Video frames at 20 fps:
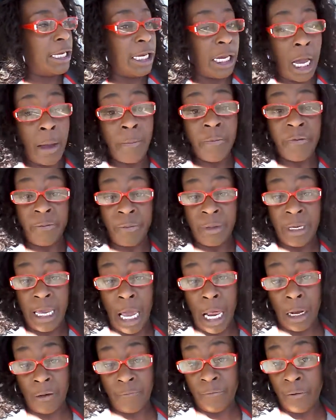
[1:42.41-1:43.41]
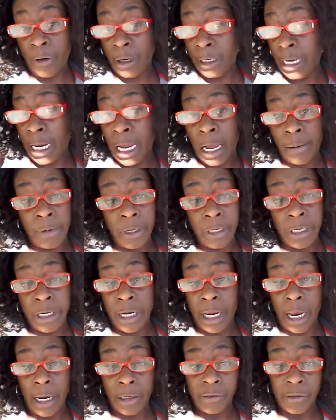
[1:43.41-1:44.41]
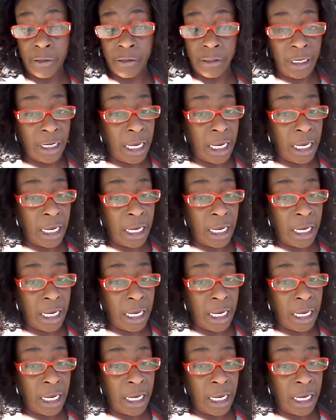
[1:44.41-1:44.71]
Yeah, I'm from California. I'm in Texas.